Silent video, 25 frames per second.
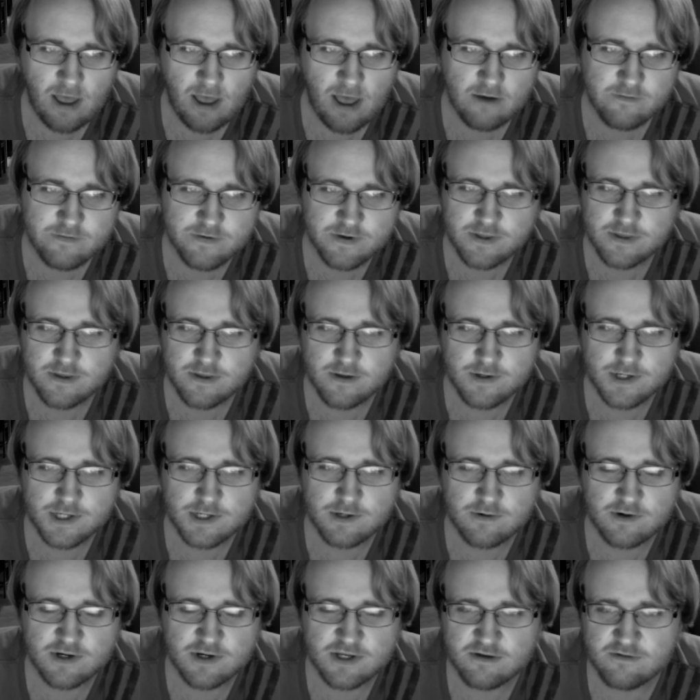having those
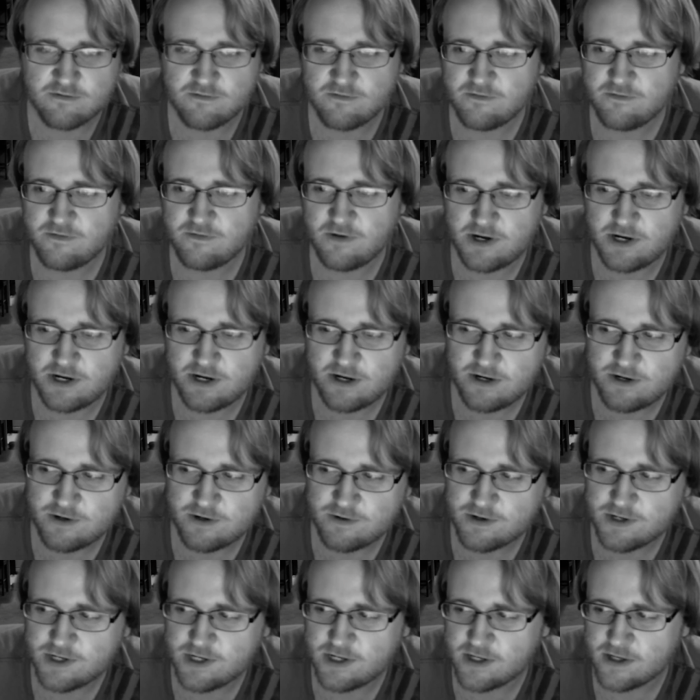sorts of fun and
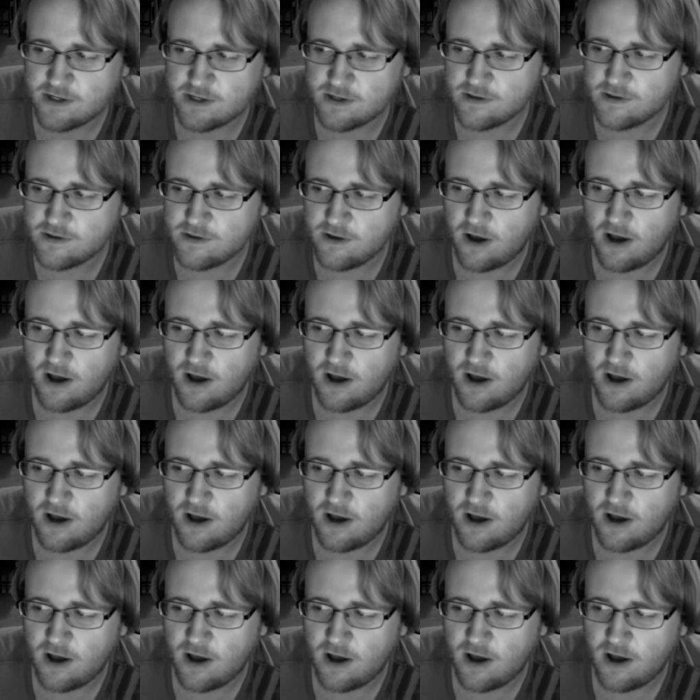interesting